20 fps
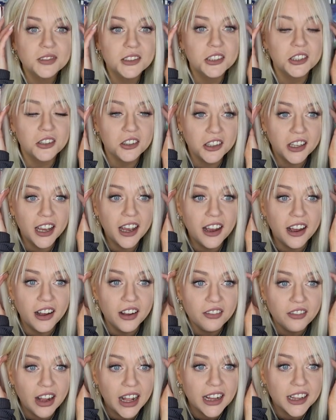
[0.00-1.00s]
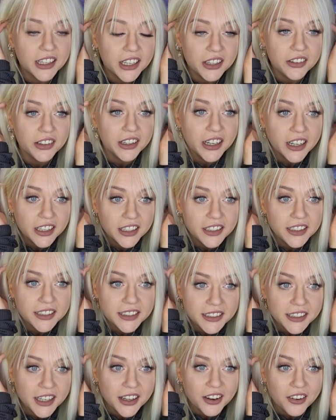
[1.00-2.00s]
So yeah, Valkyrie
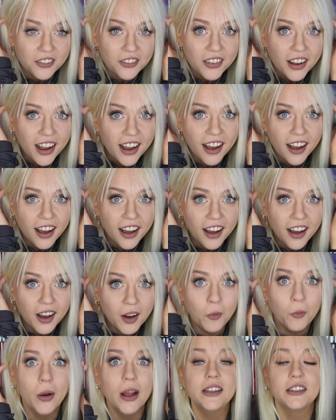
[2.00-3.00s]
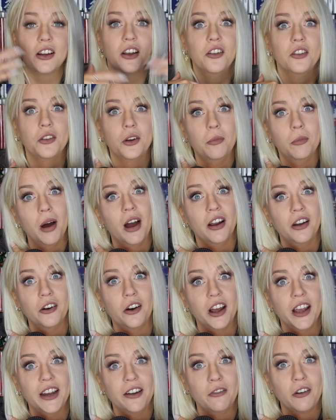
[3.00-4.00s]
Elysium uh, went under my
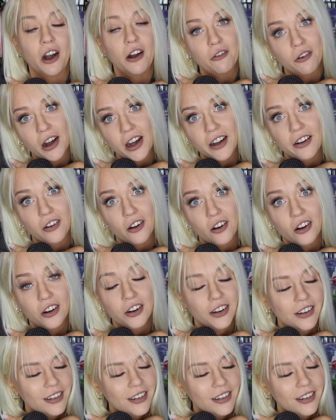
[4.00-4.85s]
ra ra radar.